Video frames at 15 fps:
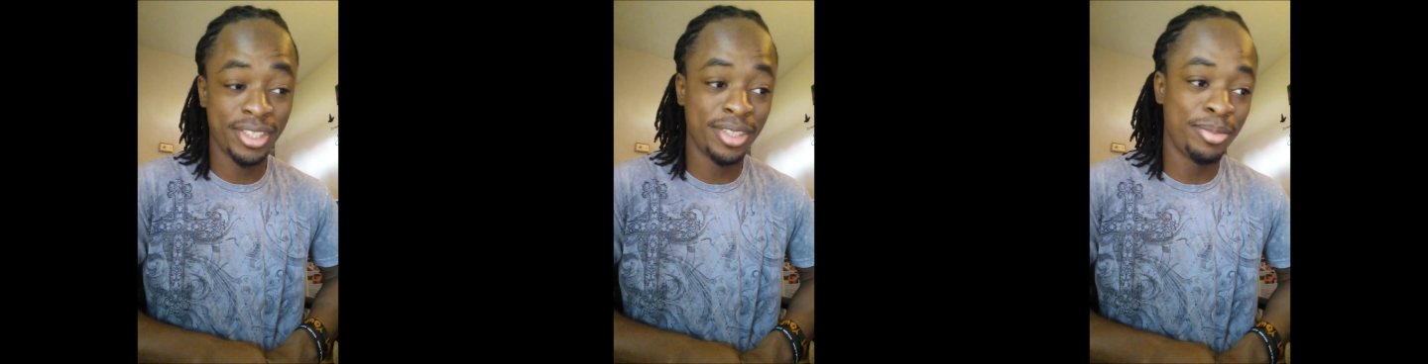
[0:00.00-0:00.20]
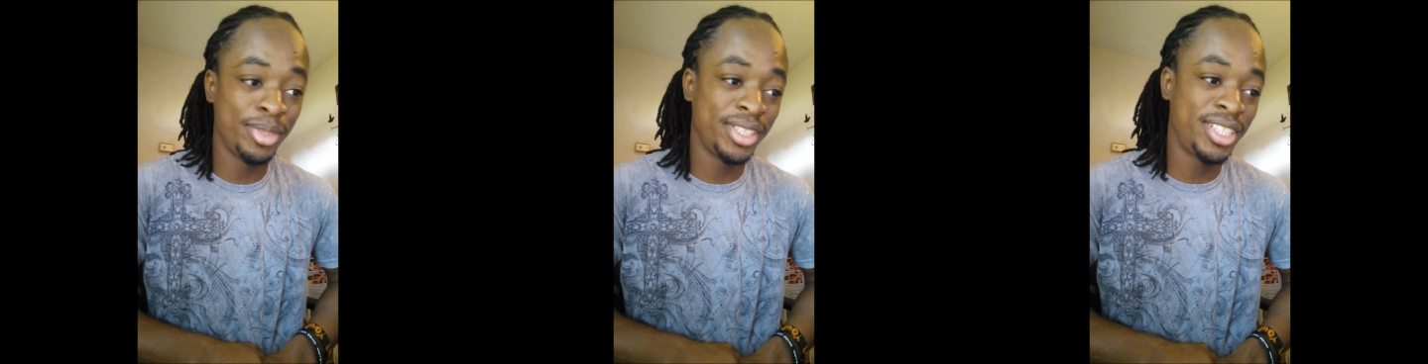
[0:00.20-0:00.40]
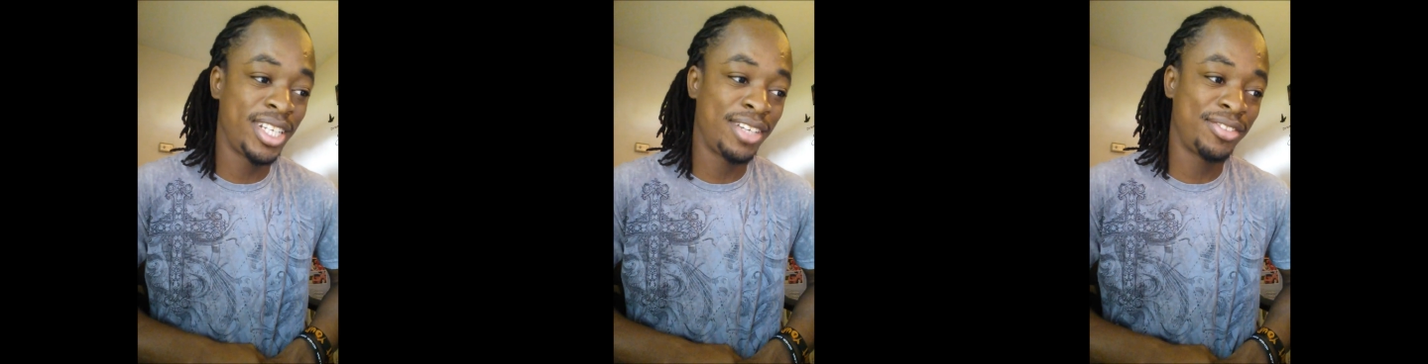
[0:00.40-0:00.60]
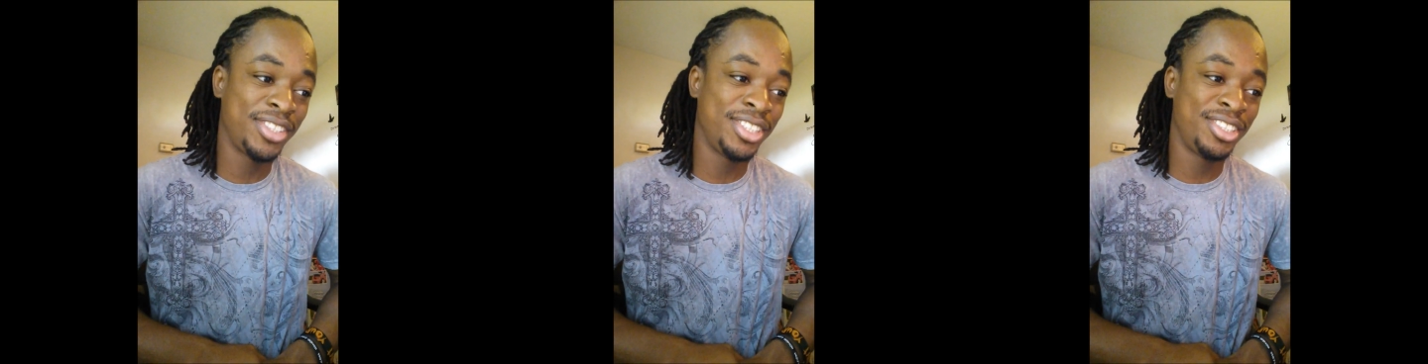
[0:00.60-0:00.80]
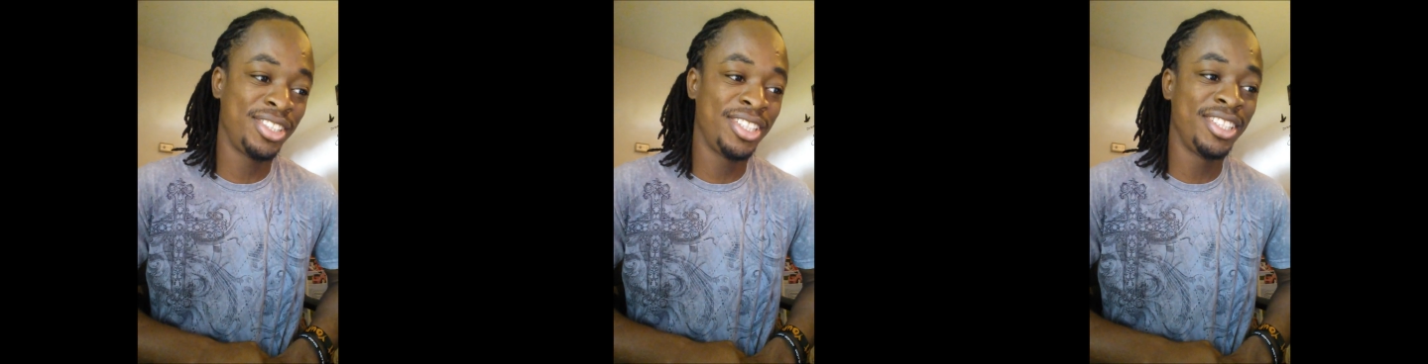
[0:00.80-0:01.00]
And basically after
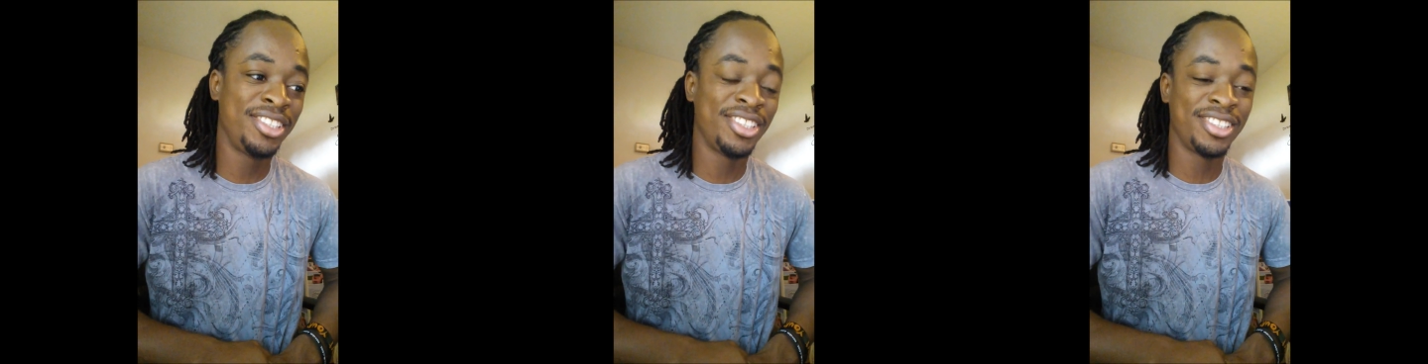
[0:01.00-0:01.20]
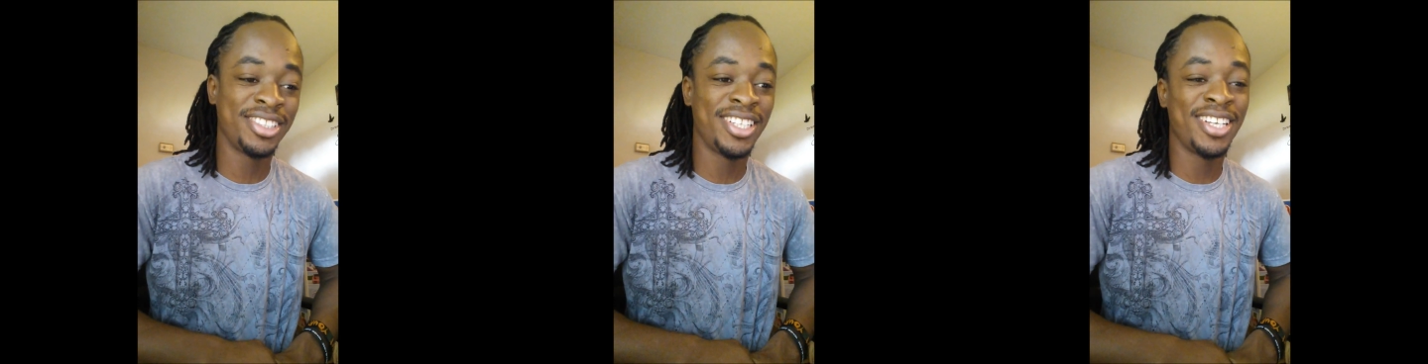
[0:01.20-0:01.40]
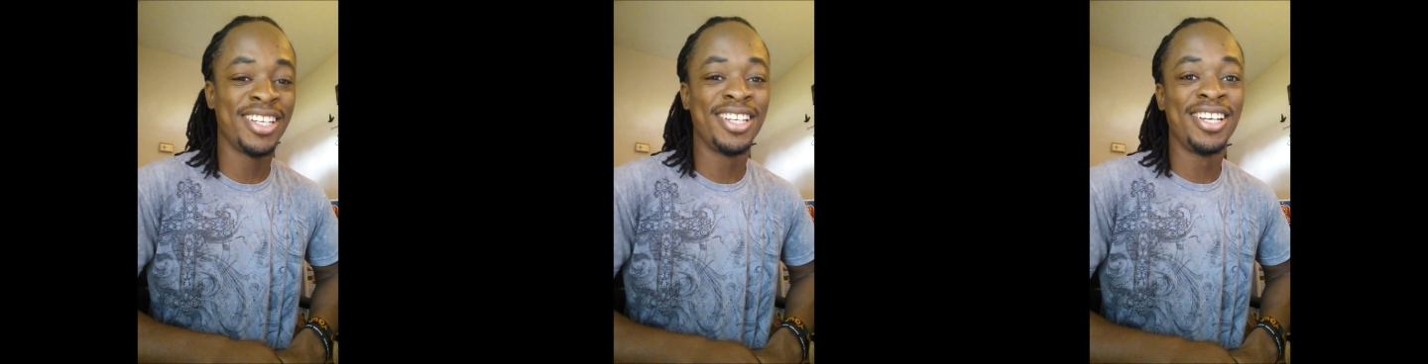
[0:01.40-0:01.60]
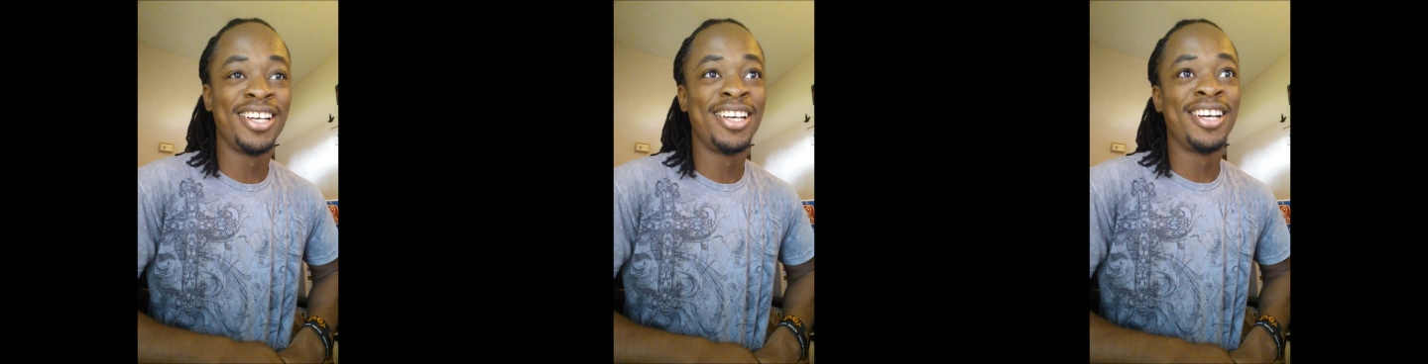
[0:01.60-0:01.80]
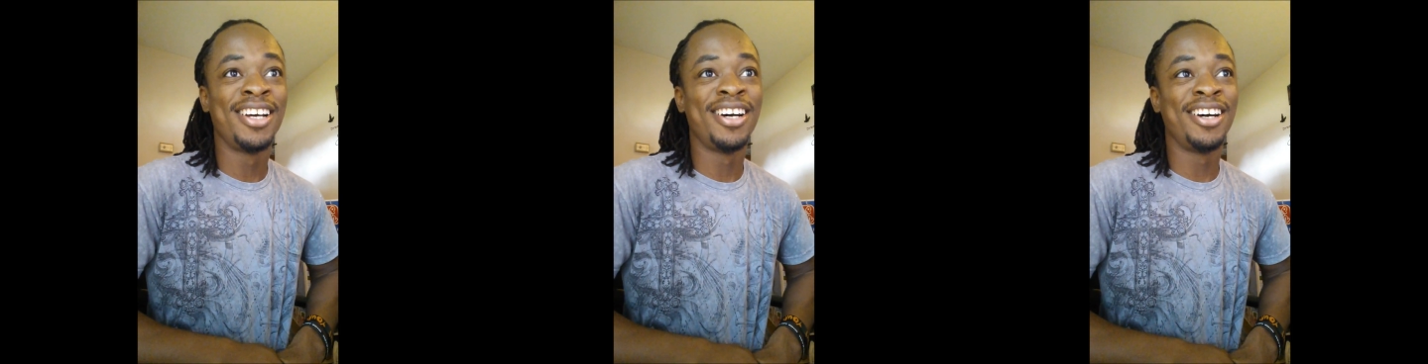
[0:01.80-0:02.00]
he, he took that,
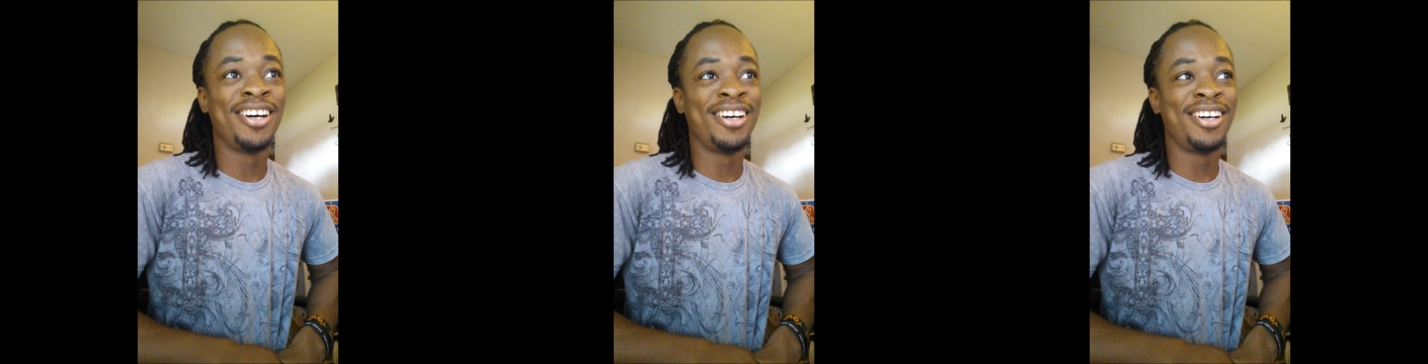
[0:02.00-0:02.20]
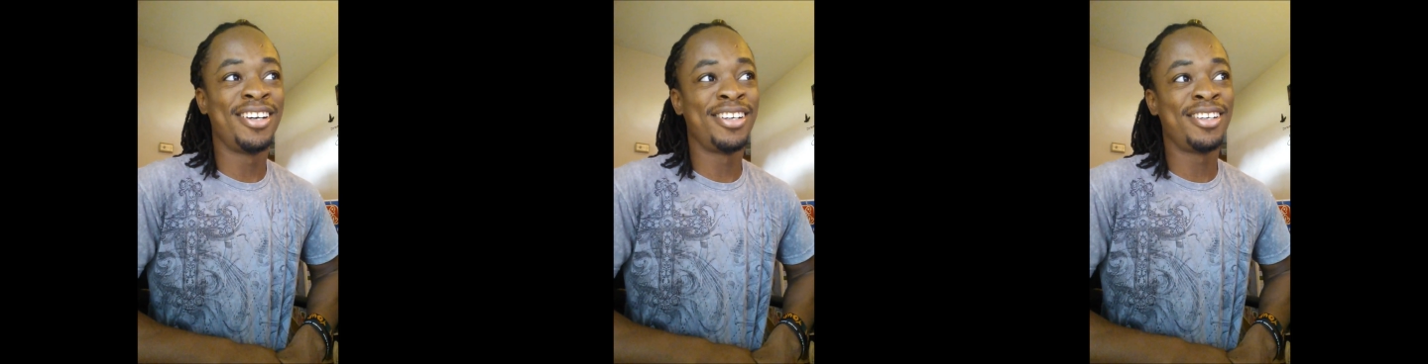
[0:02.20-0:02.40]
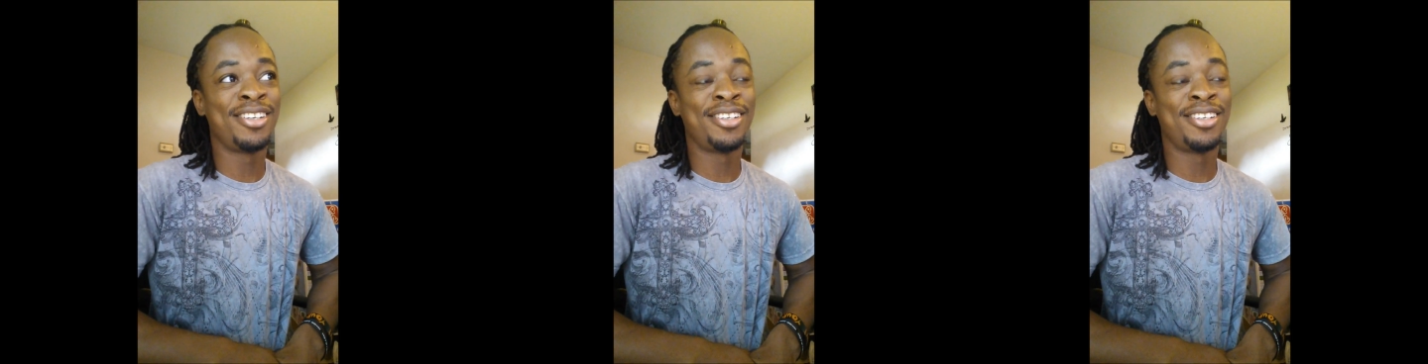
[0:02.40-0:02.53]
uh,